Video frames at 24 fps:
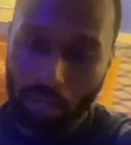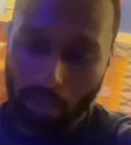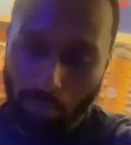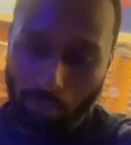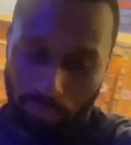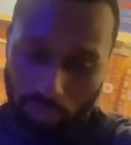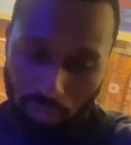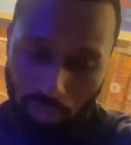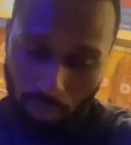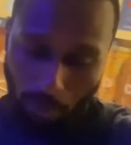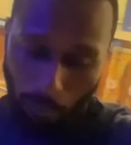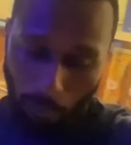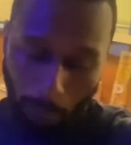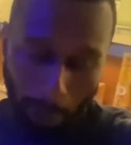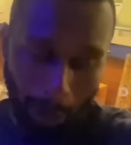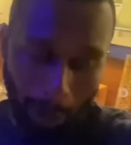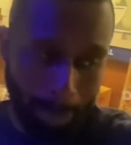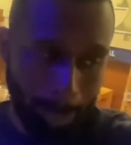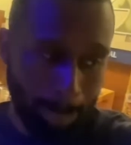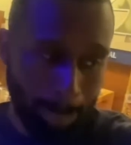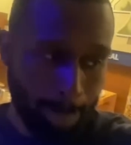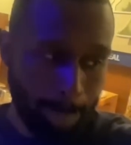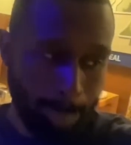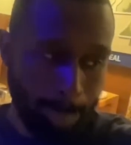So
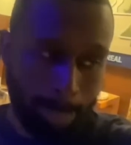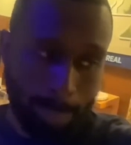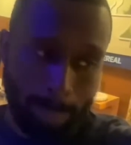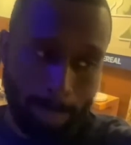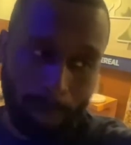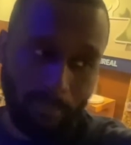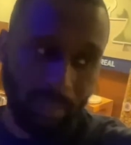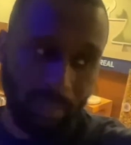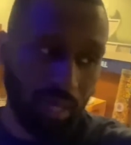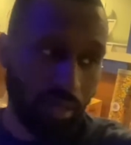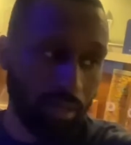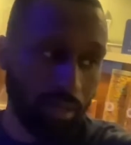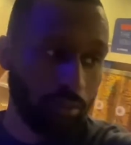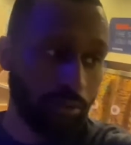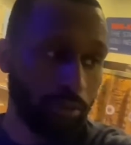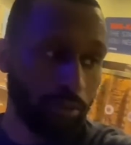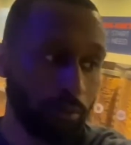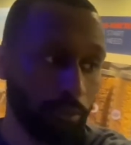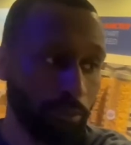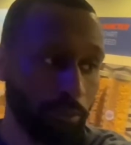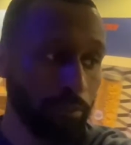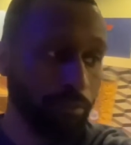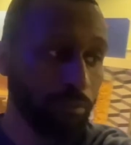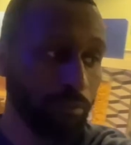I don't
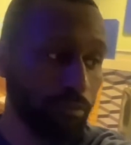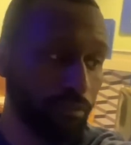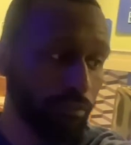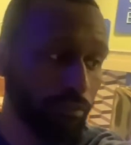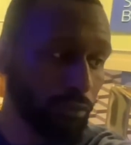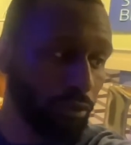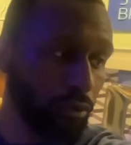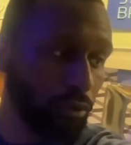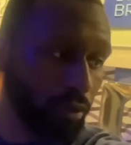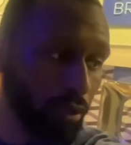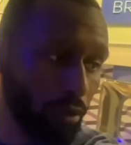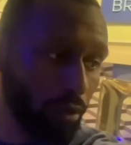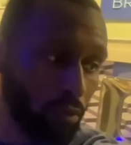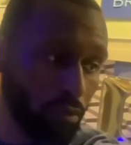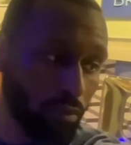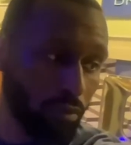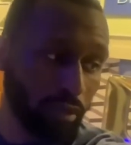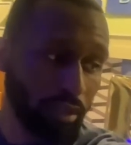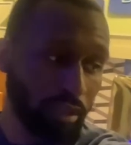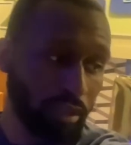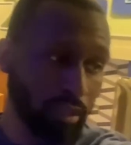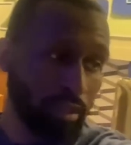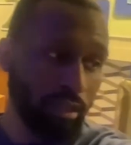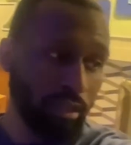know. You know,
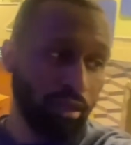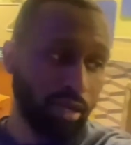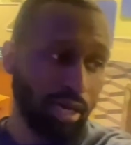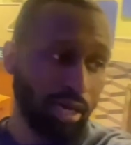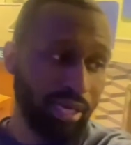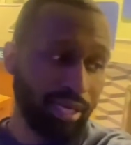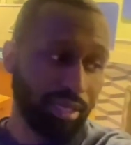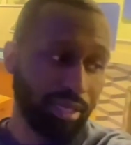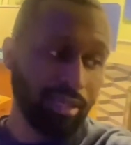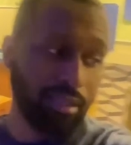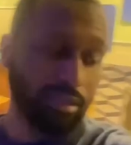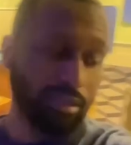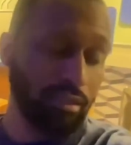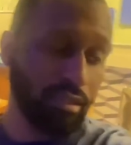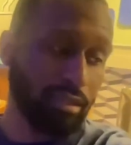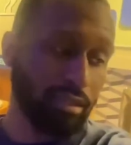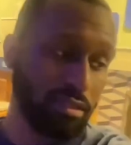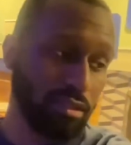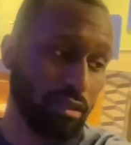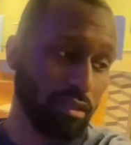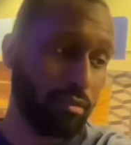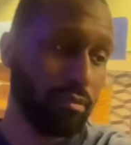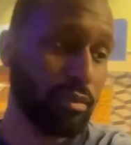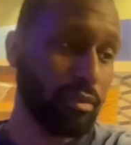I gotta clean this up.